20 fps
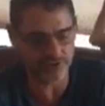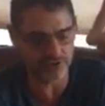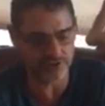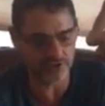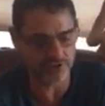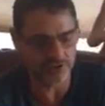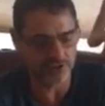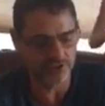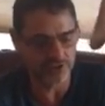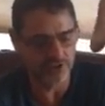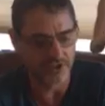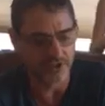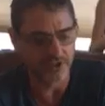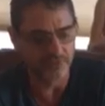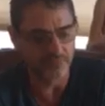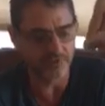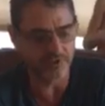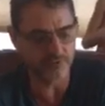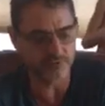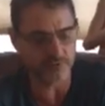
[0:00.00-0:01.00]
here,
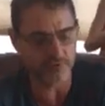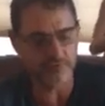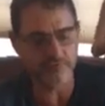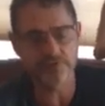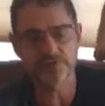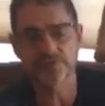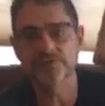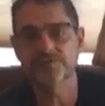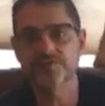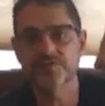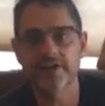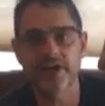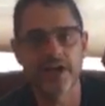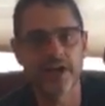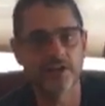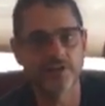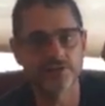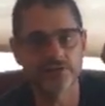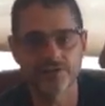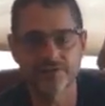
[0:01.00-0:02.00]
because whenever she's in the
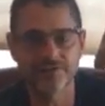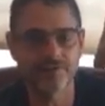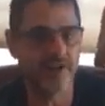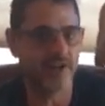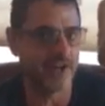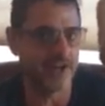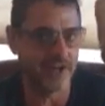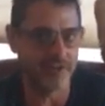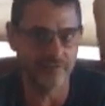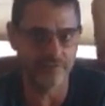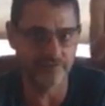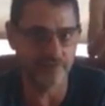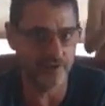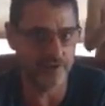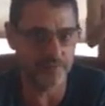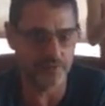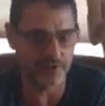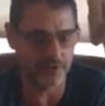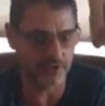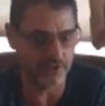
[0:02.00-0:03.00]
house, she's got to have a
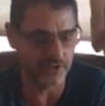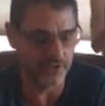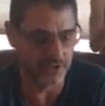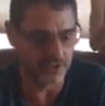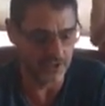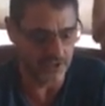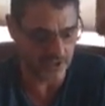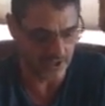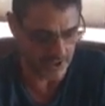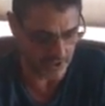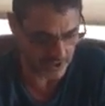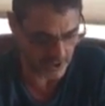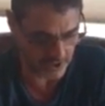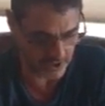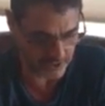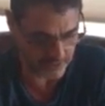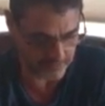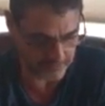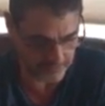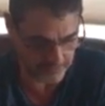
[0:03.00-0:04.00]
diaper
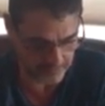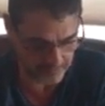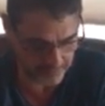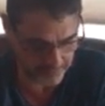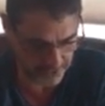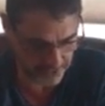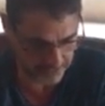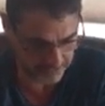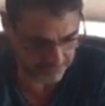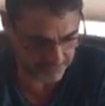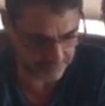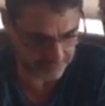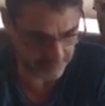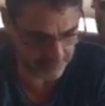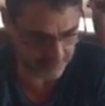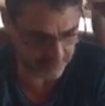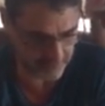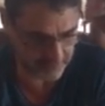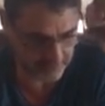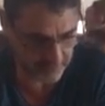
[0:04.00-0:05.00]
on. But
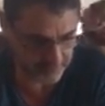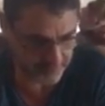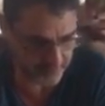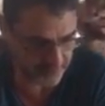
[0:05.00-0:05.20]
I've come up